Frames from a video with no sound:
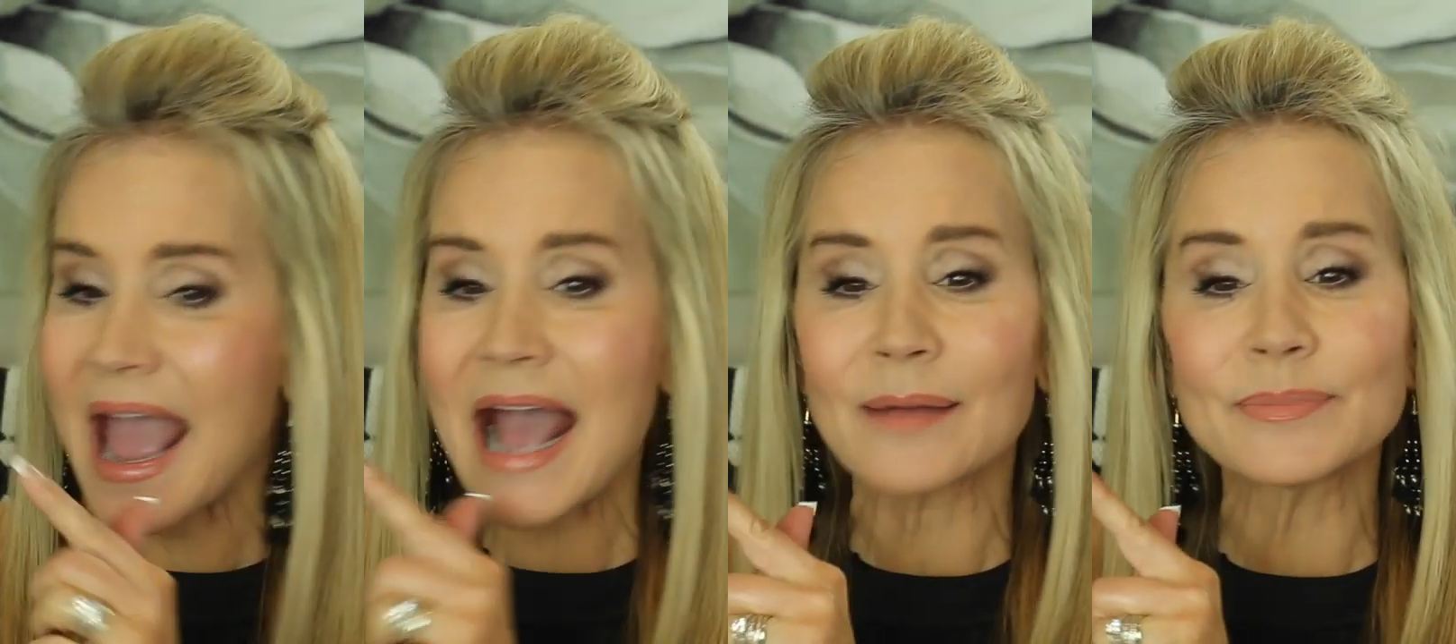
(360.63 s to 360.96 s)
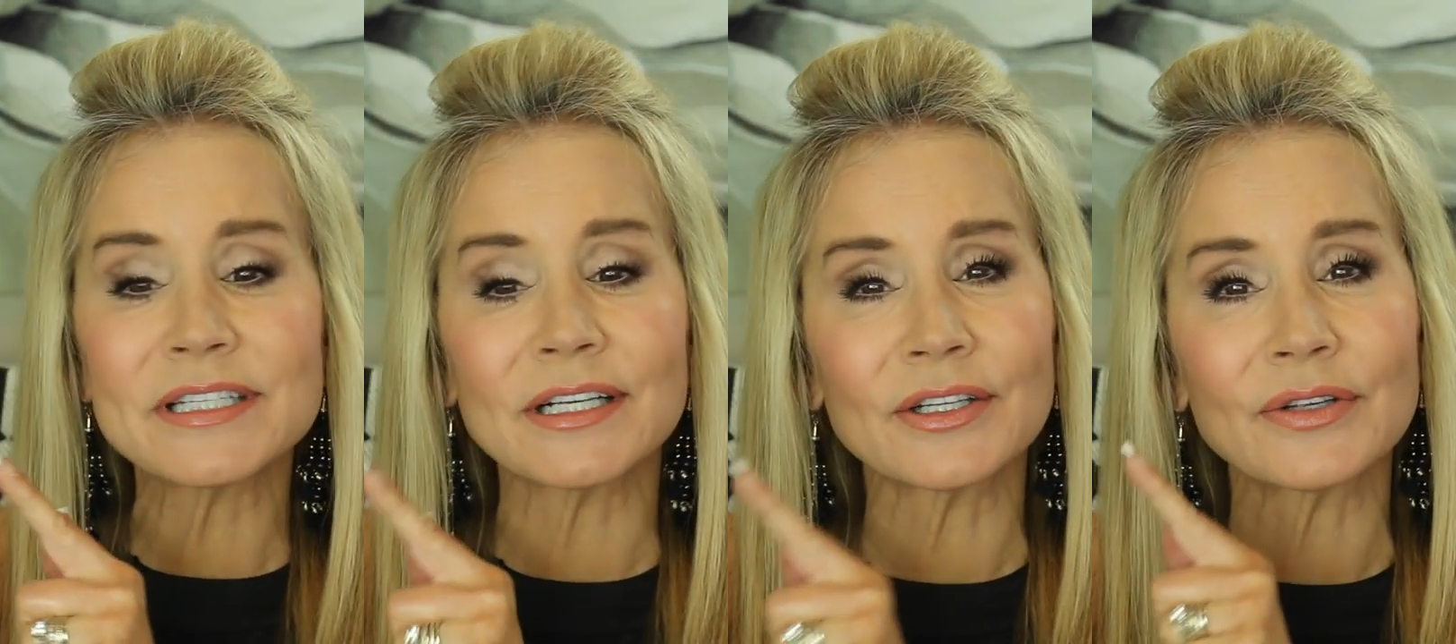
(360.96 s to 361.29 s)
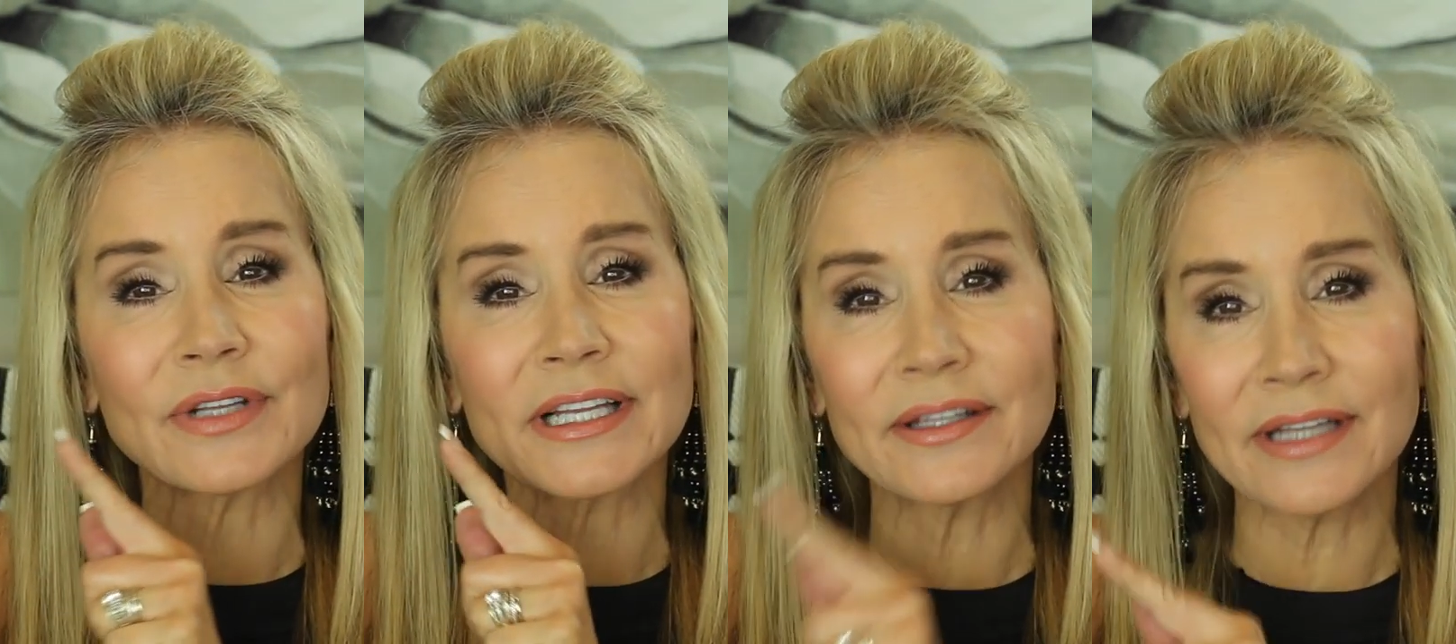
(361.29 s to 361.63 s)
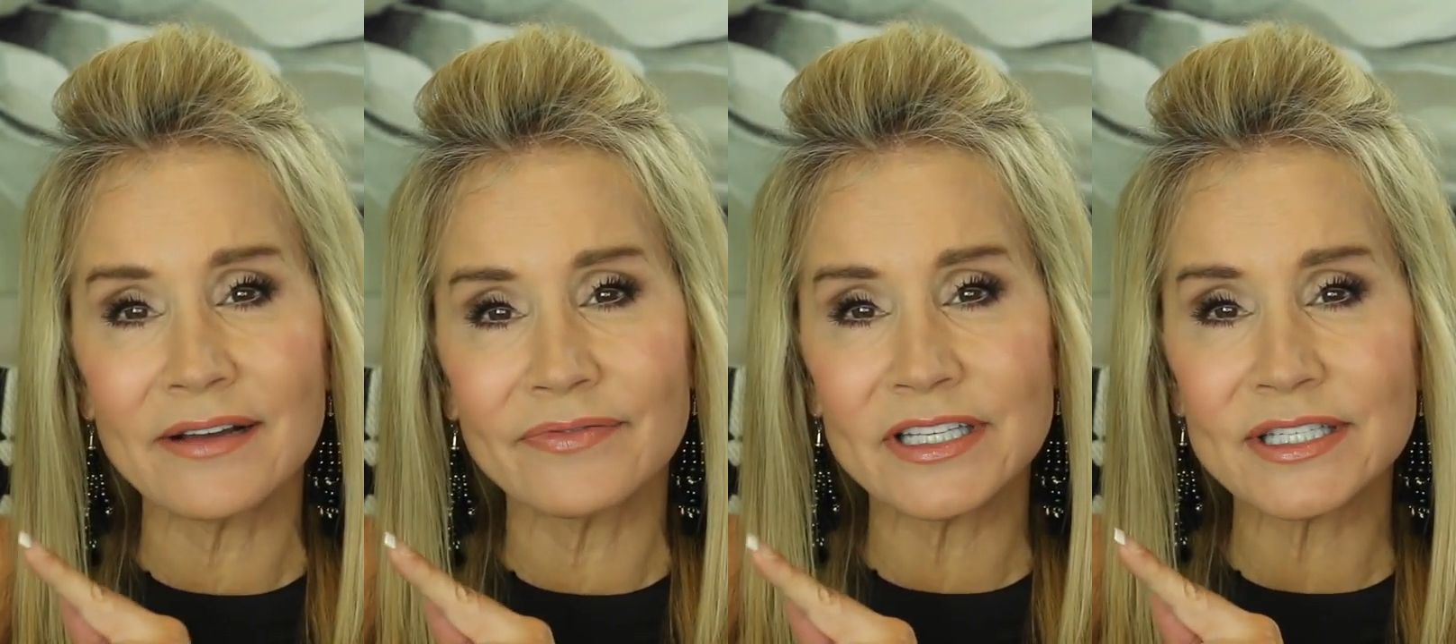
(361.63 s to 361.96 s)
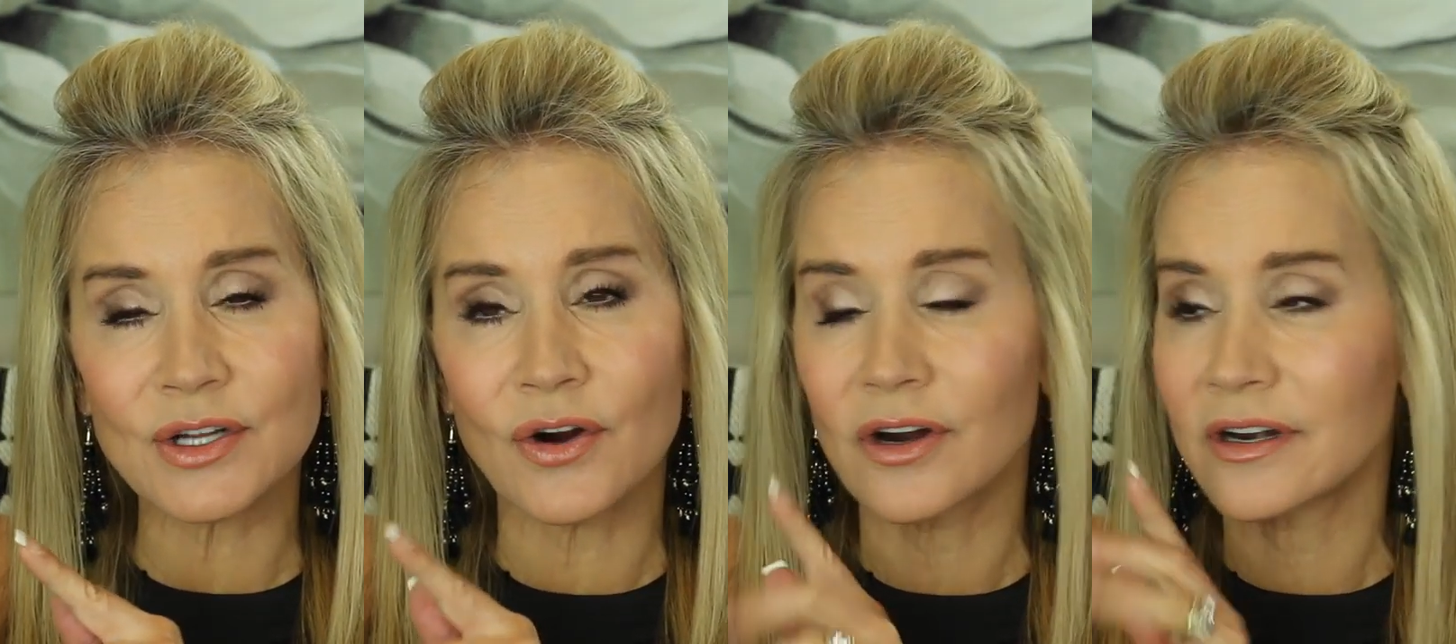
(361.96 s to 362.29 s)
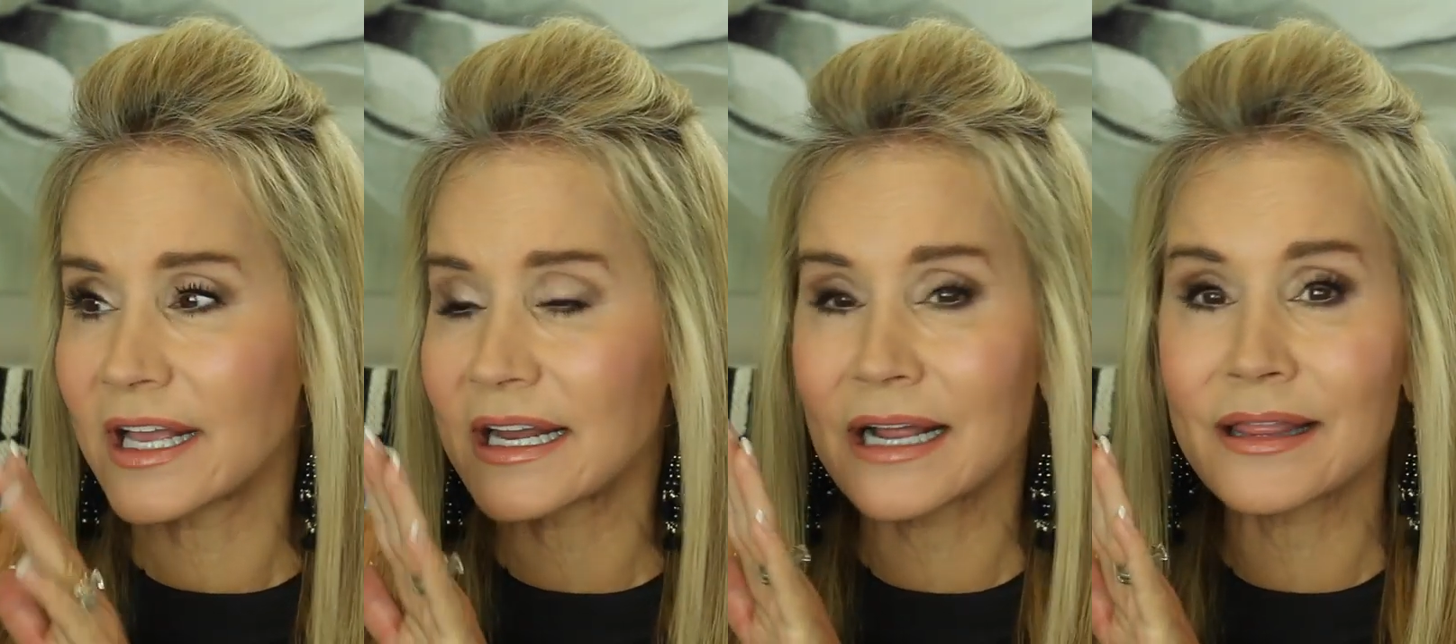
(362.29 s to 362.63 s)
Absolutely love this
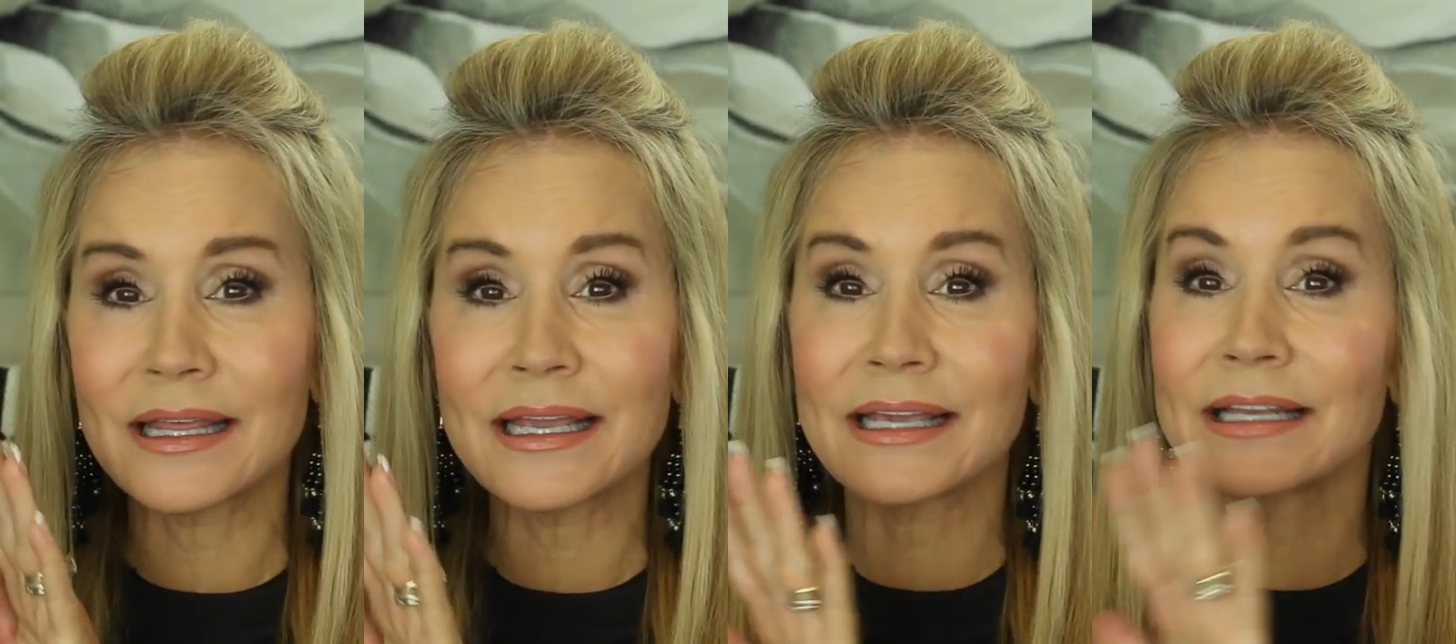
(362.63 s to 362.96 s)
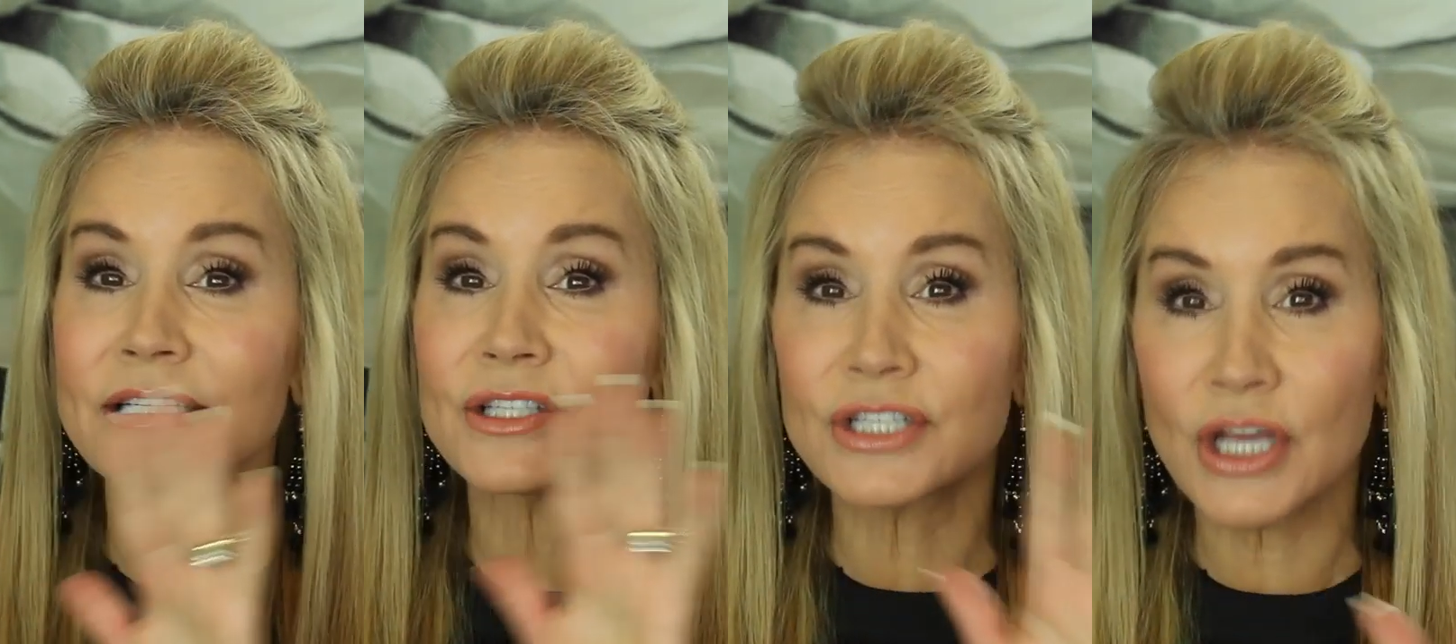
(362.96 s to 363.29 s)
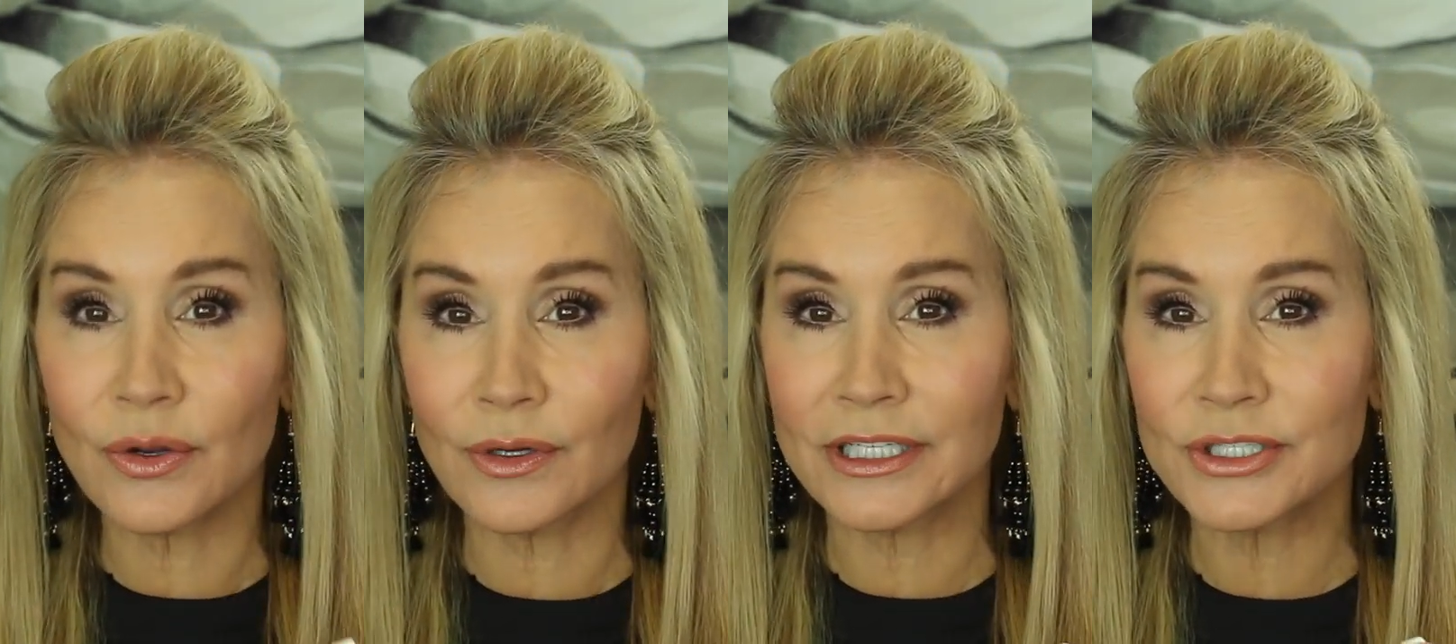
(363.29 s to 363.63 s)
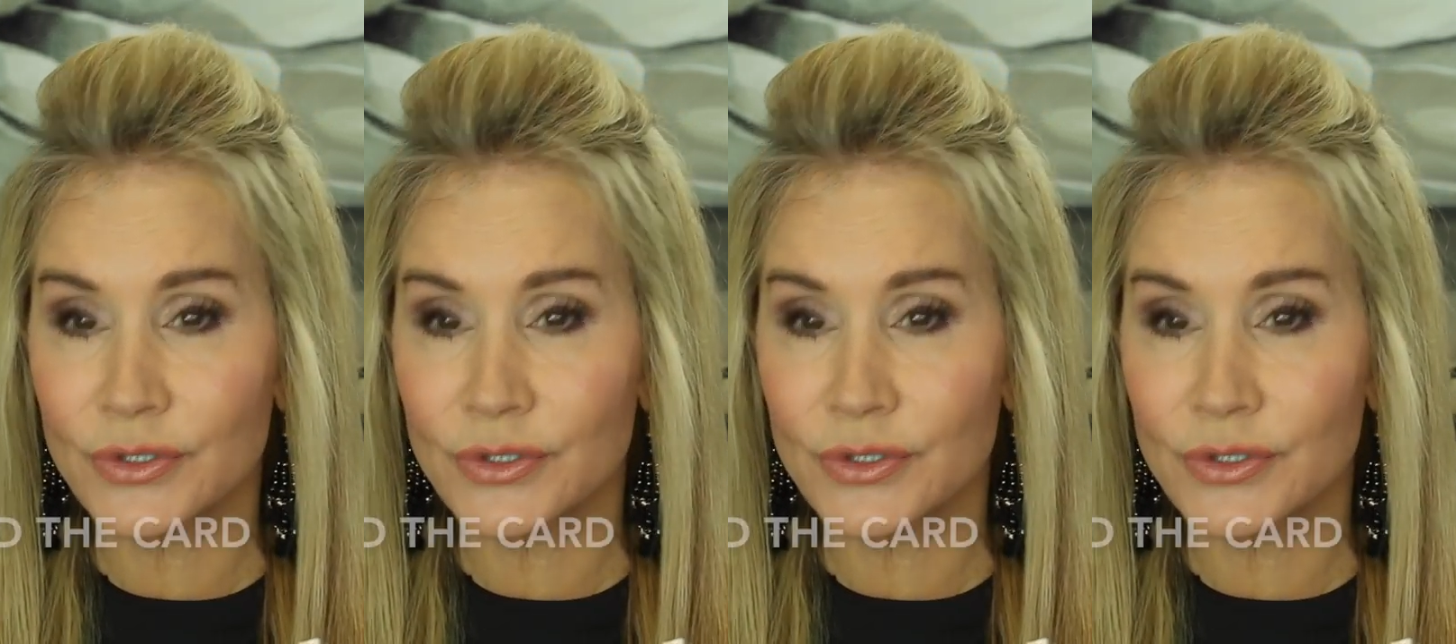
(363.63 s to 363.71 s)
card, and I think it is totally